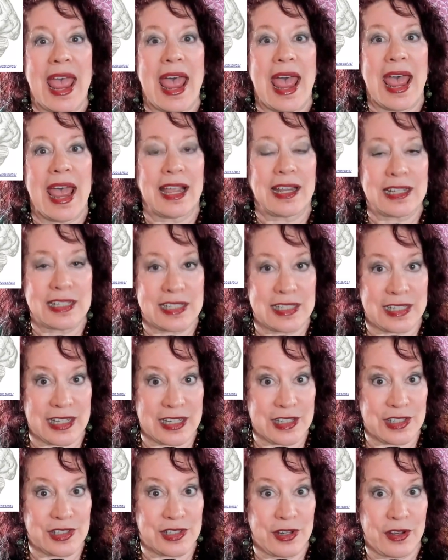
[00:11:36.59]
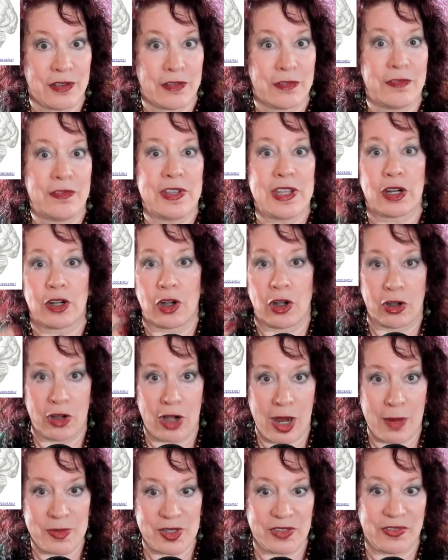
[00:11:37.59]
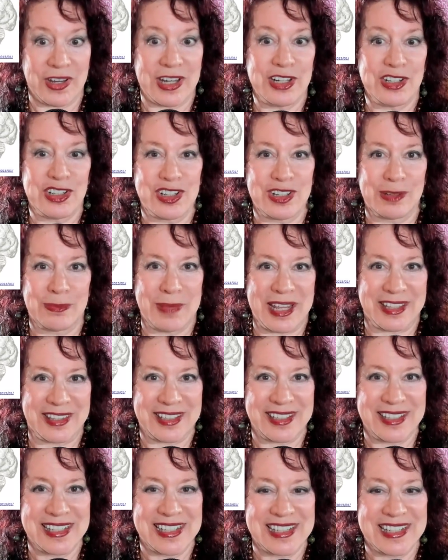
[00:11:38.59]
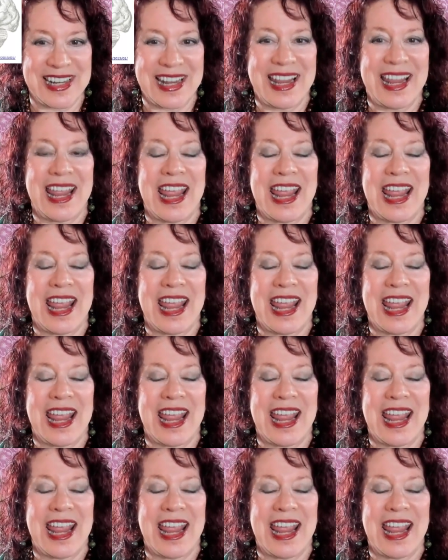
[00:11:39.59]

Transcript: access via our observational methods,